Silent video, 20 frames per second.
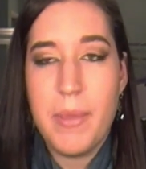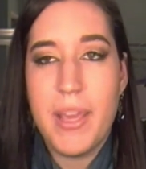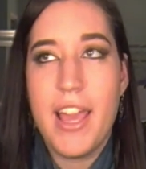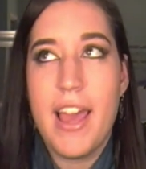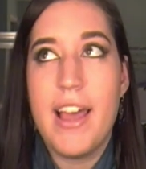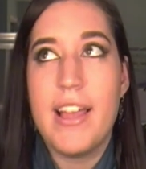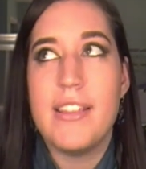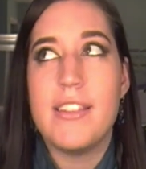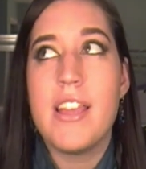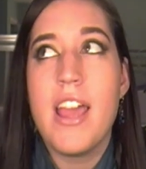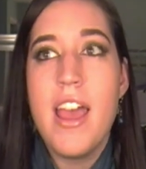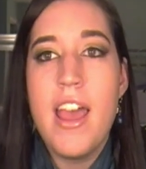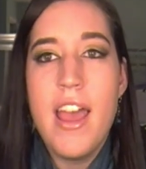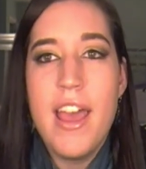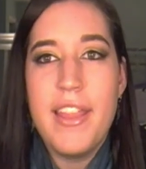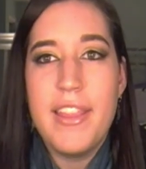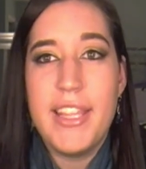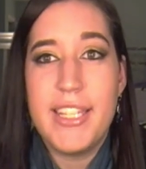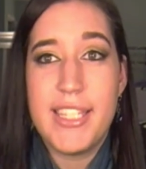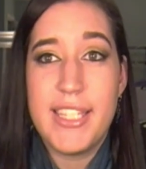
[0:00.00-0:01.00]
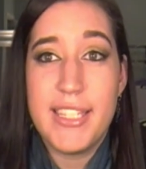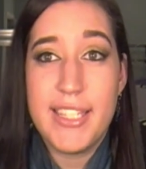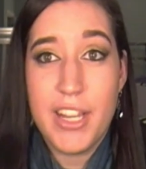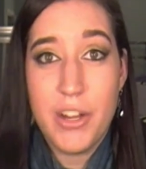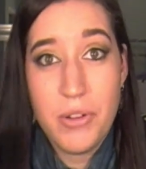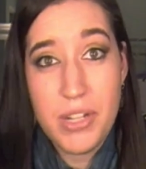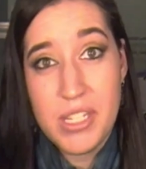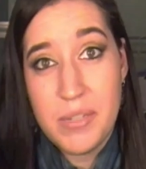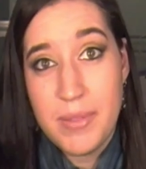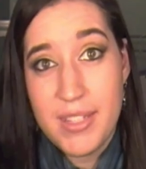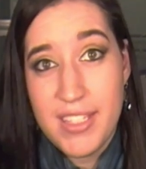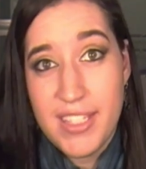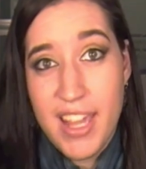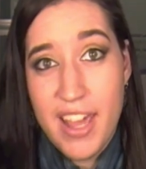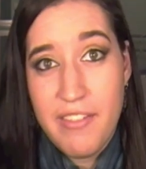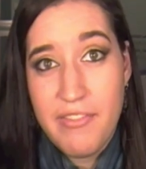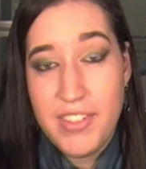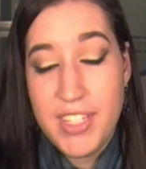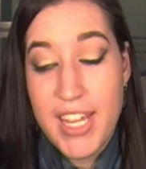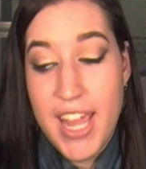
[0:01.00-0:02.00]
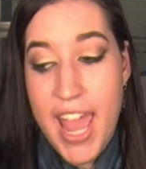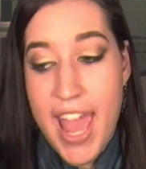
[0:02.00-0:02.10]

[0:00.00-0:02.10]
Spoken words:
because this is a Christmas gift,